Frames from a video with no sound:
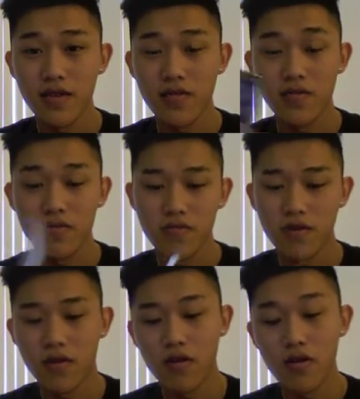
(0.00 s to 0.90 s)
well,
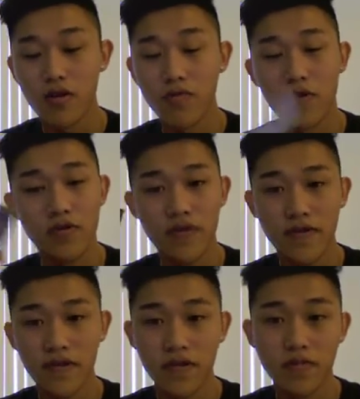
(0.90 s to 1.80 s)
all your opponent's
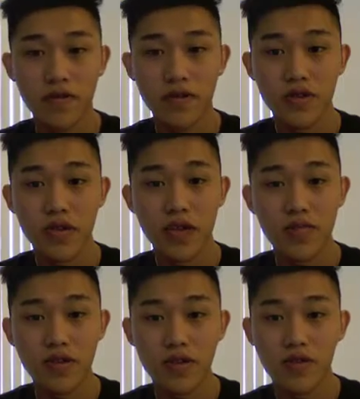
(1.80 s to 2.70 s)
face-up cards, and
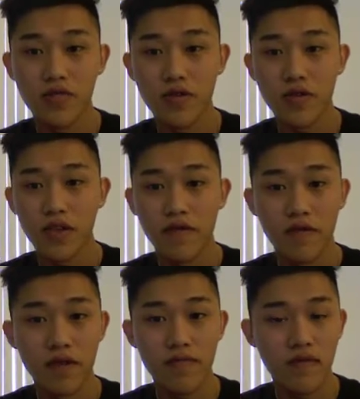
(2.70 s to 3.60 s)
plus you get 300 attack for
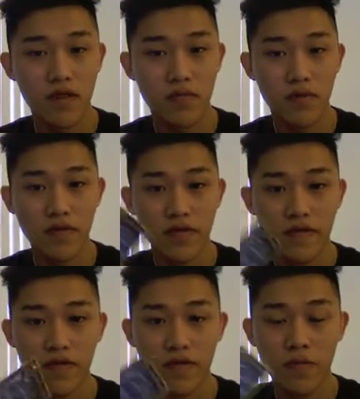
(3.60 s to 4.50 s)
every face-up card on the
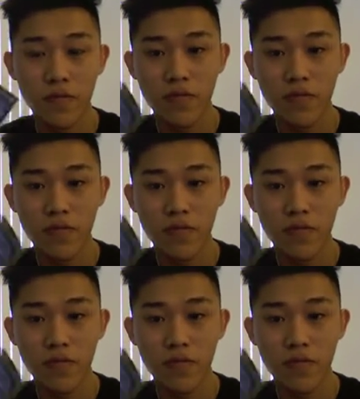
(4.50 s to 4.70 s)
field.